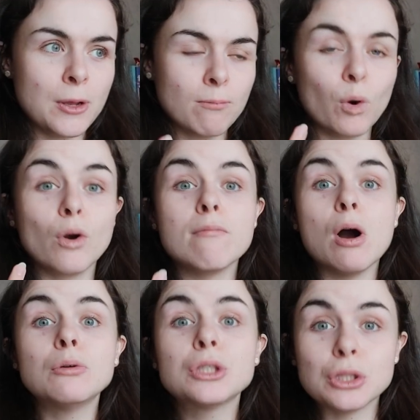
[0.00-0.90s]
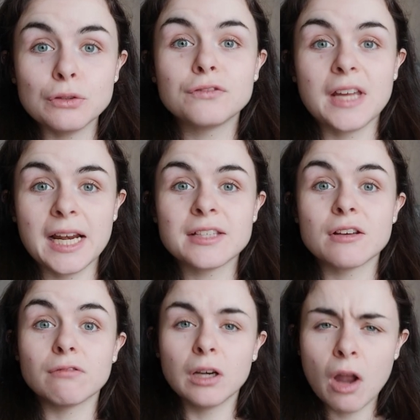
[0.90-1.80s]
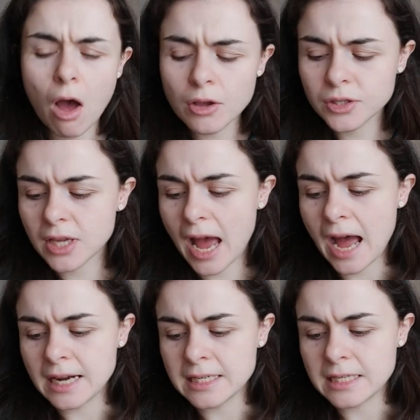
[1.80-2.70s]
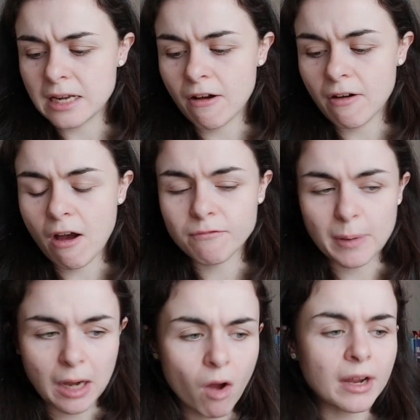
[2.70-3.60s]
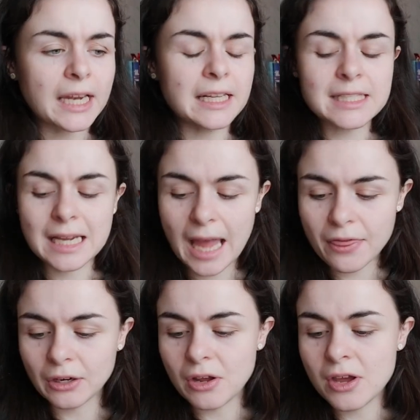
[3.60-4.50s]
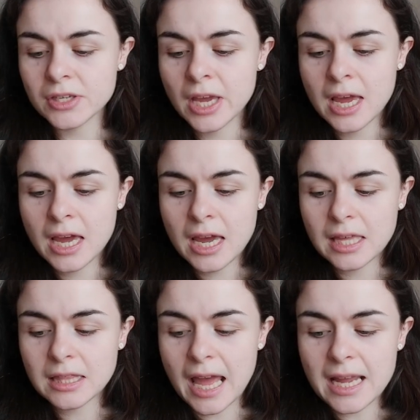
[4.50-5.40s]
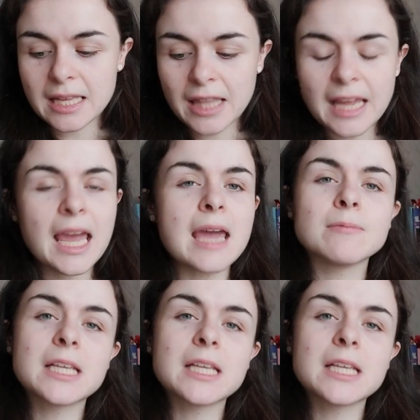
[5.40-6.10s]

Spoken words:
more emotional feelings of loss and of belonging and togetherness, they came